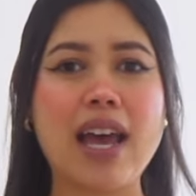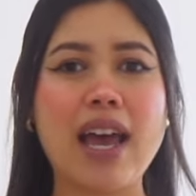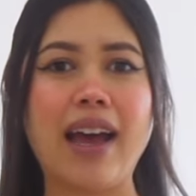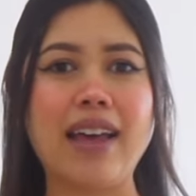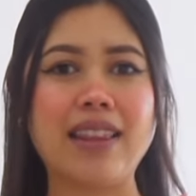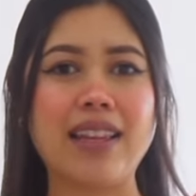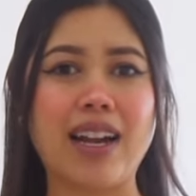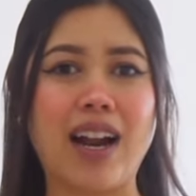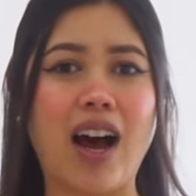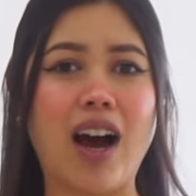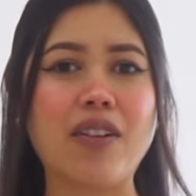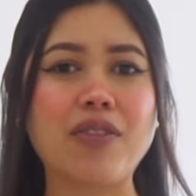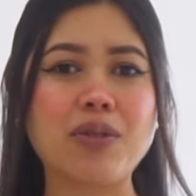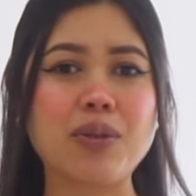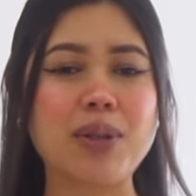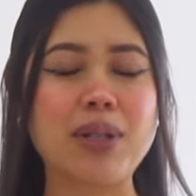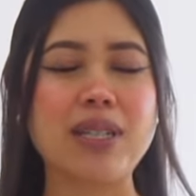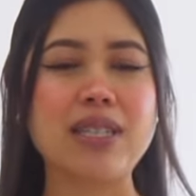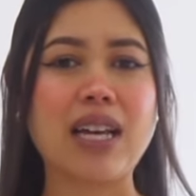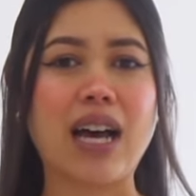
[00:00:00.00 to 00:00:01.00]
And then
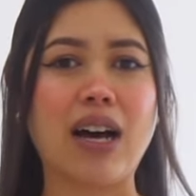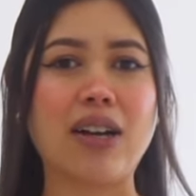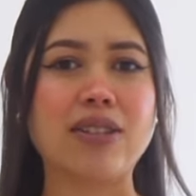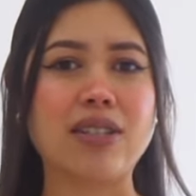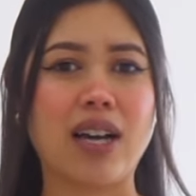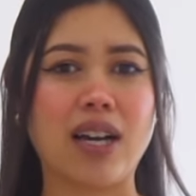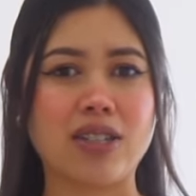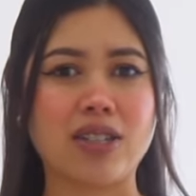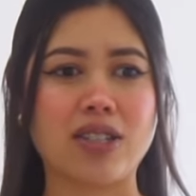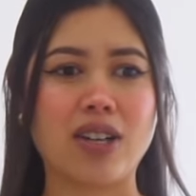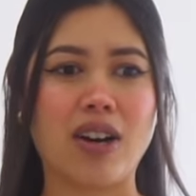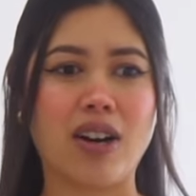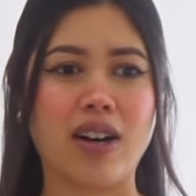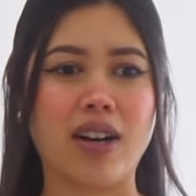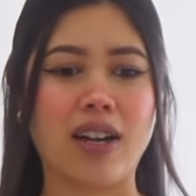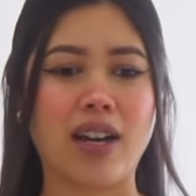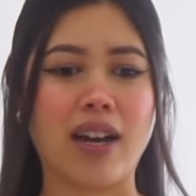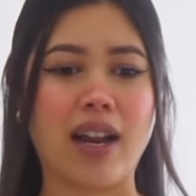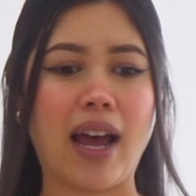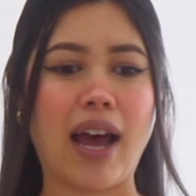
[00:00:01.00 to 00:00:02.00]
afterwards, I'll touch
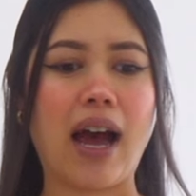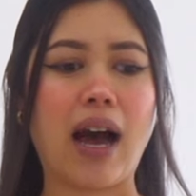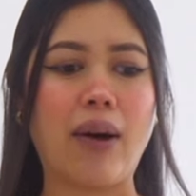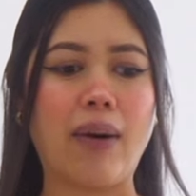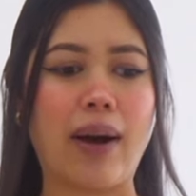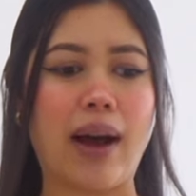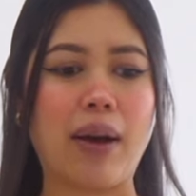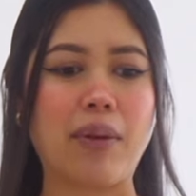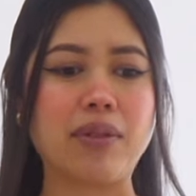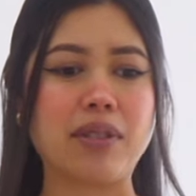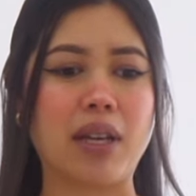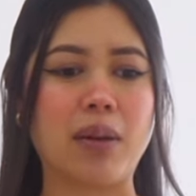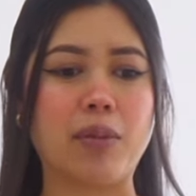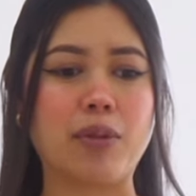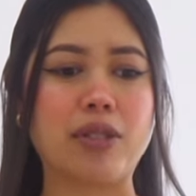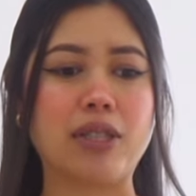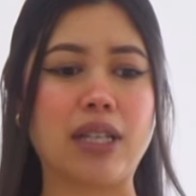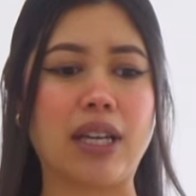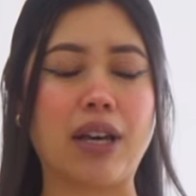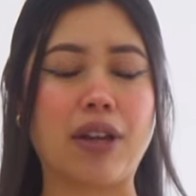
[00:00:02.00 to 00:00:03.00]
on how I was able
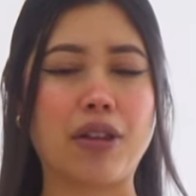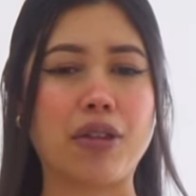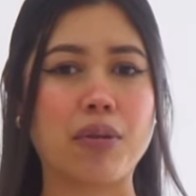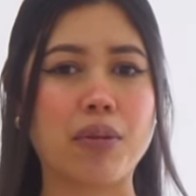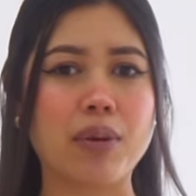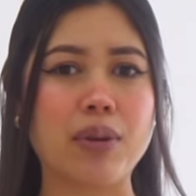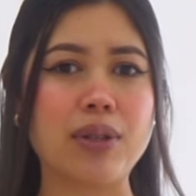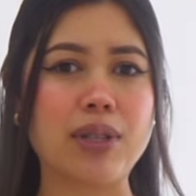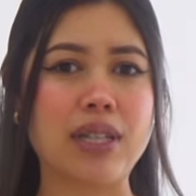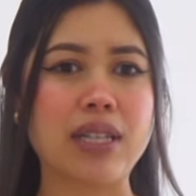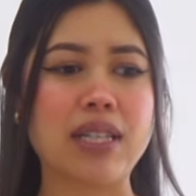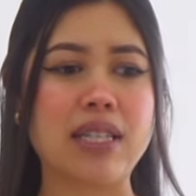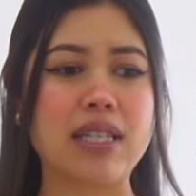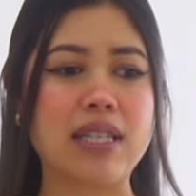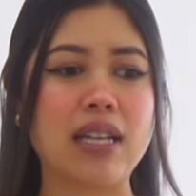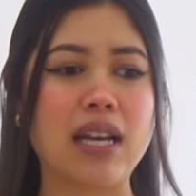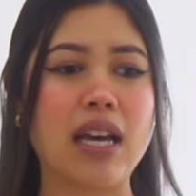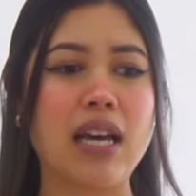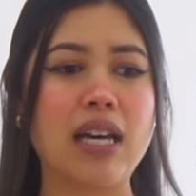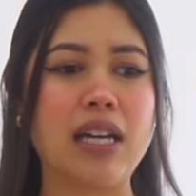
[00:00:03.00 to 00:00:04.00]
to get through all
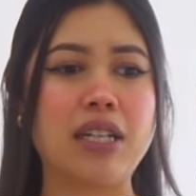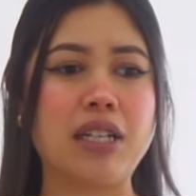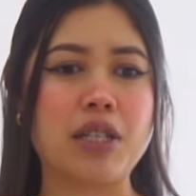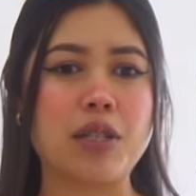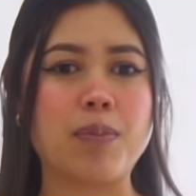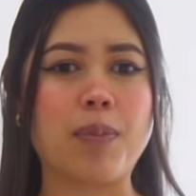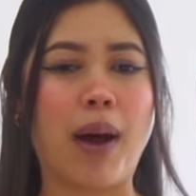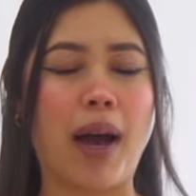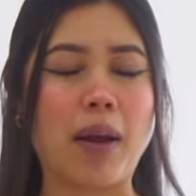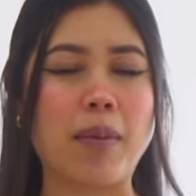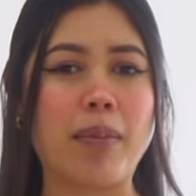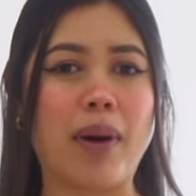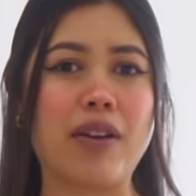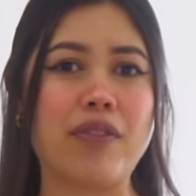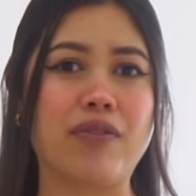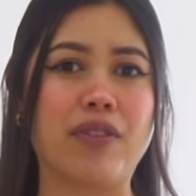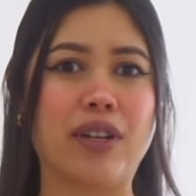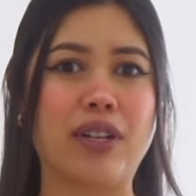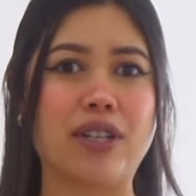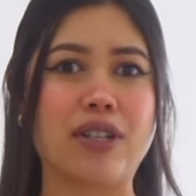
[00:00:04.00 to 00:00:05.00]
this despite my
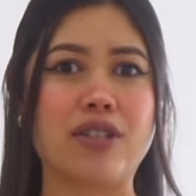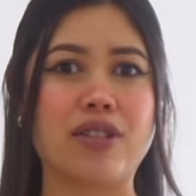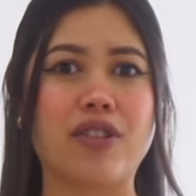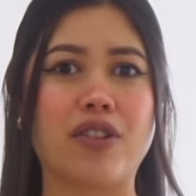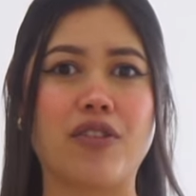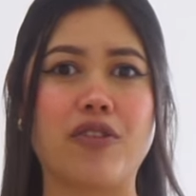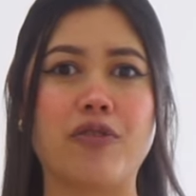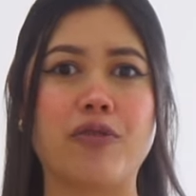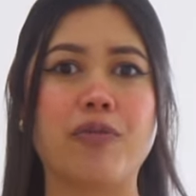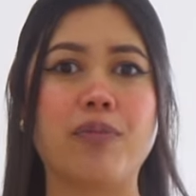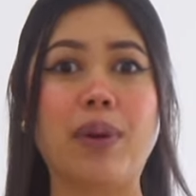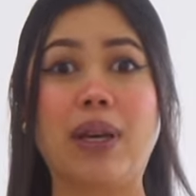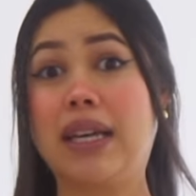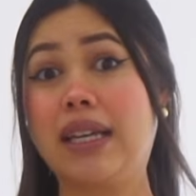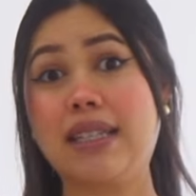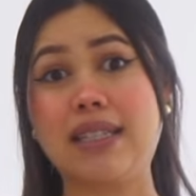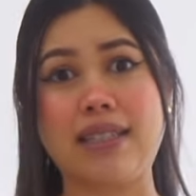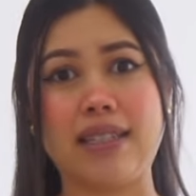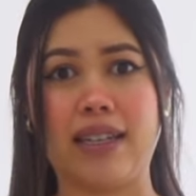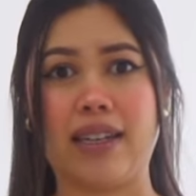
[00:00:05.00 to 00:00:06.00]
fears of
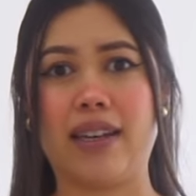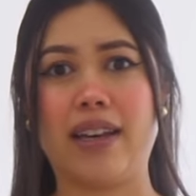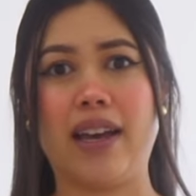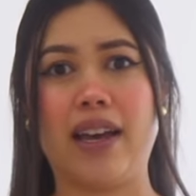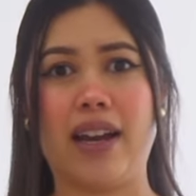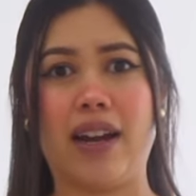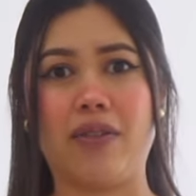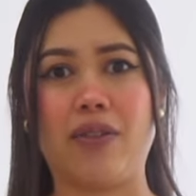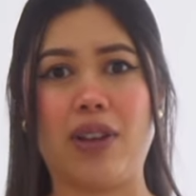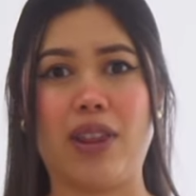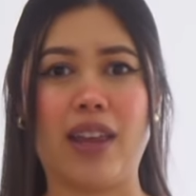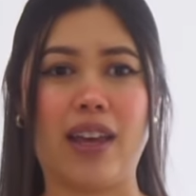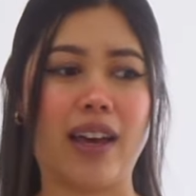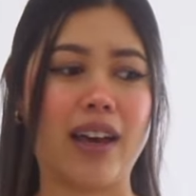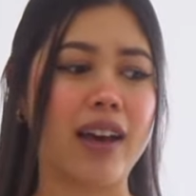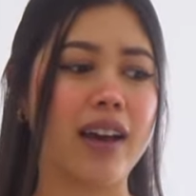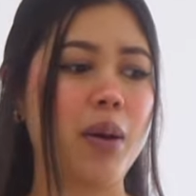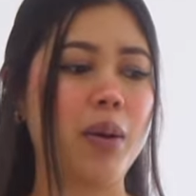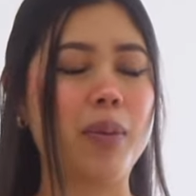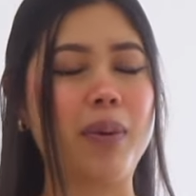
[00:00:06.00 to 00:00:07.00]
being sick and
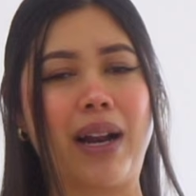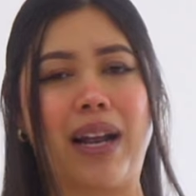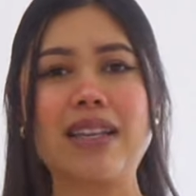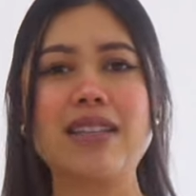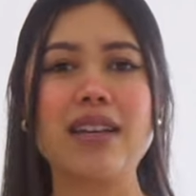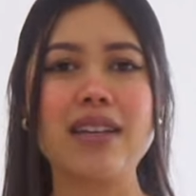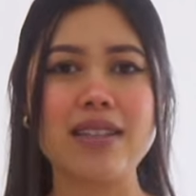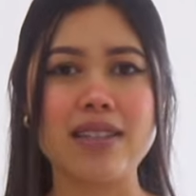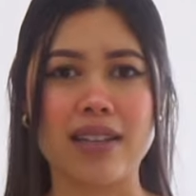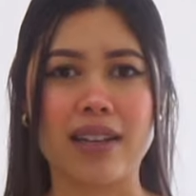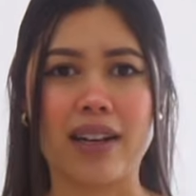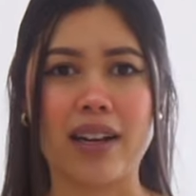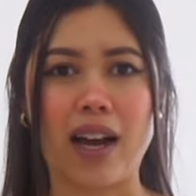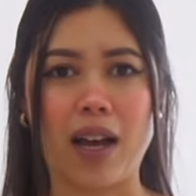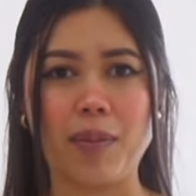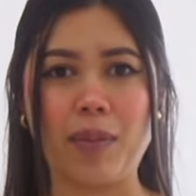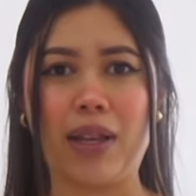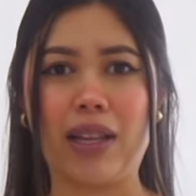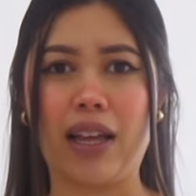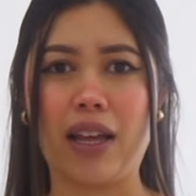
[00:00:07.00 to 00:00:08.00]
everything. When I say sick, I
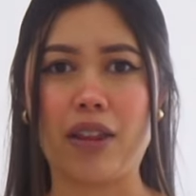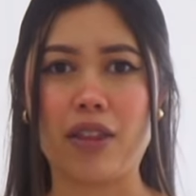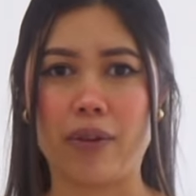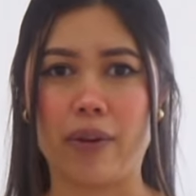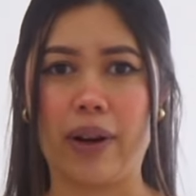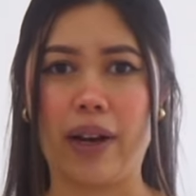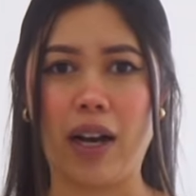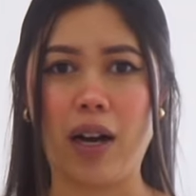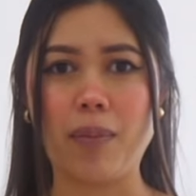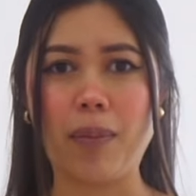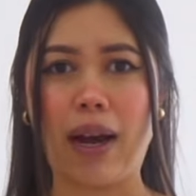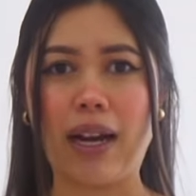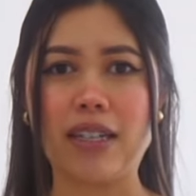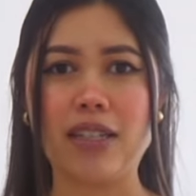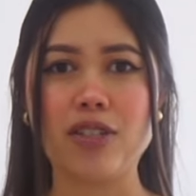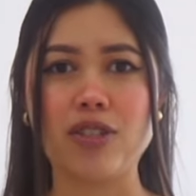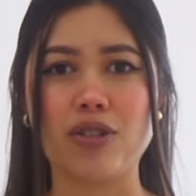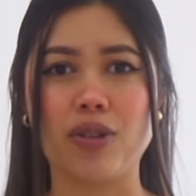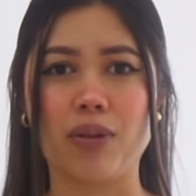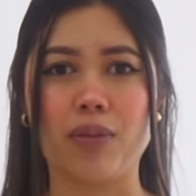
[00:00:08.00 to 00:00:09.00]
mean like throwing up. I
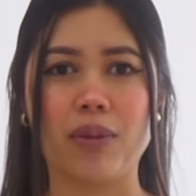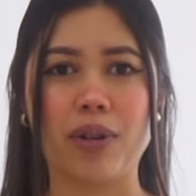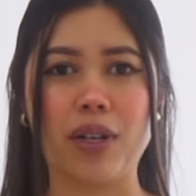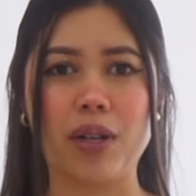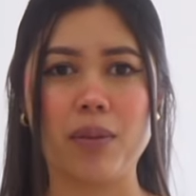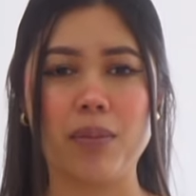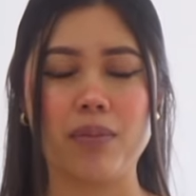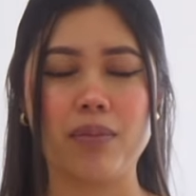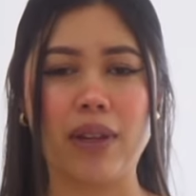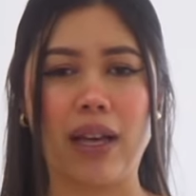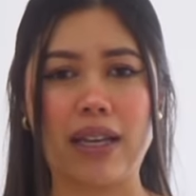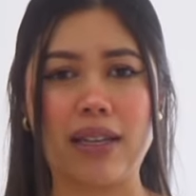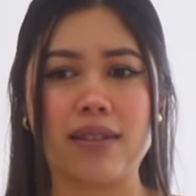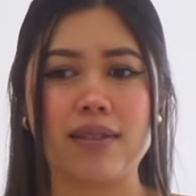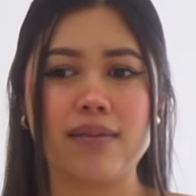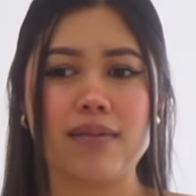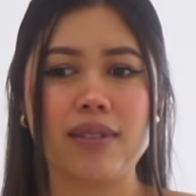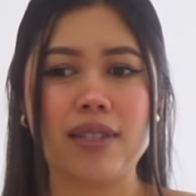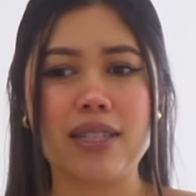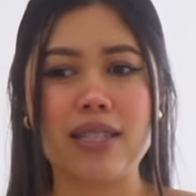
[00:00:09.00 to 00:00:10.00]
just don't want to like
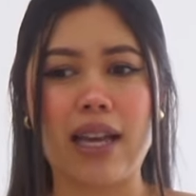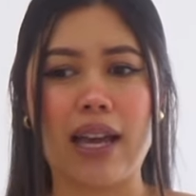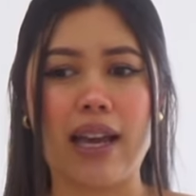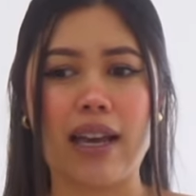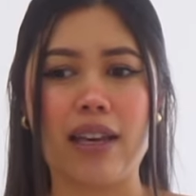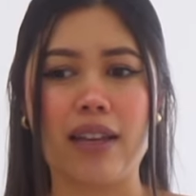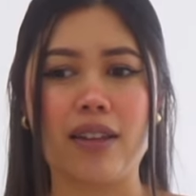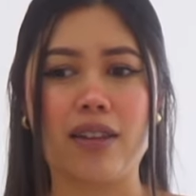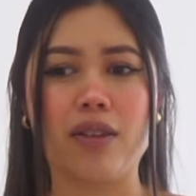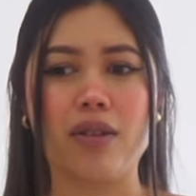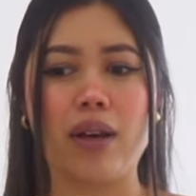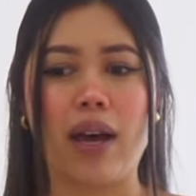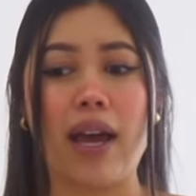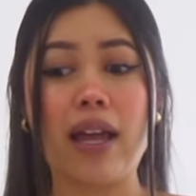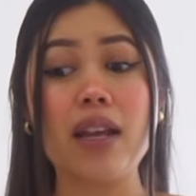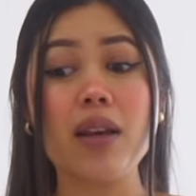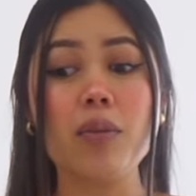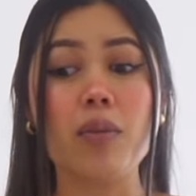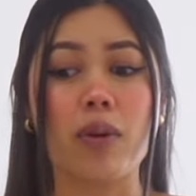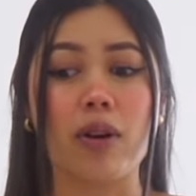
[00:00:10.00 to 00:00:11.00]
say
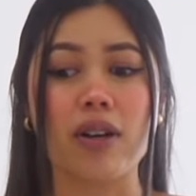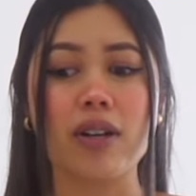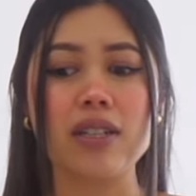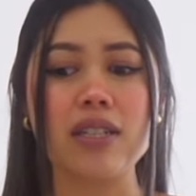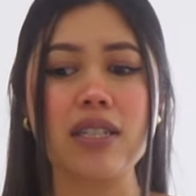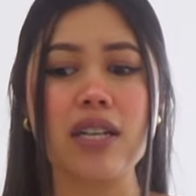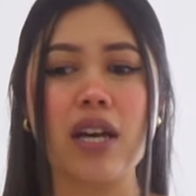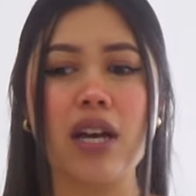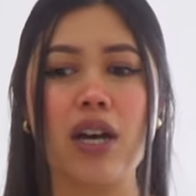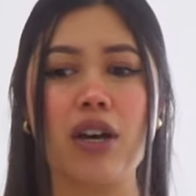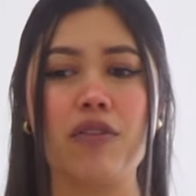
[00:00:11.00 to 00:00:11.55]
any words.